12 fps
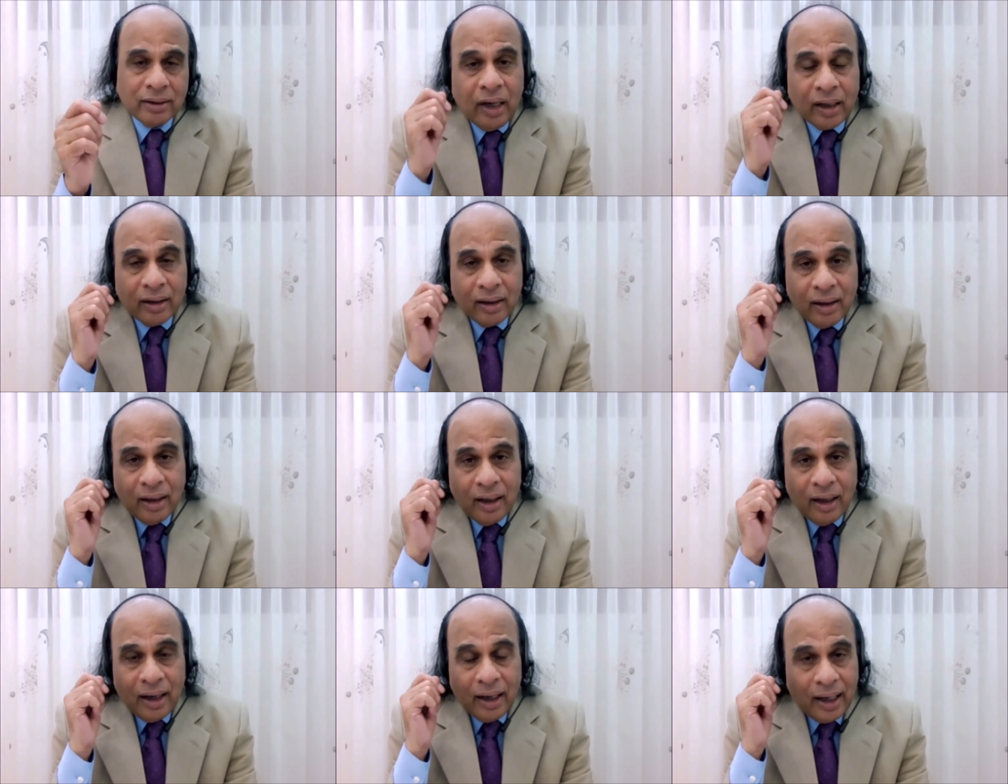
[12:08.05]
were
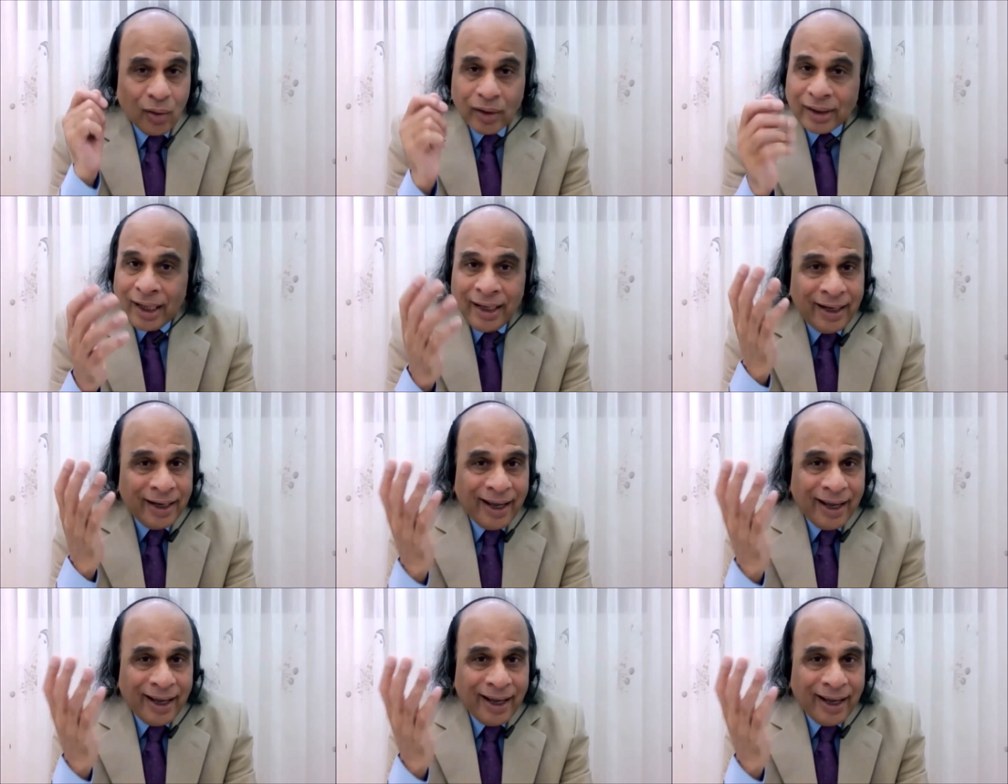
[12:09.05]
totally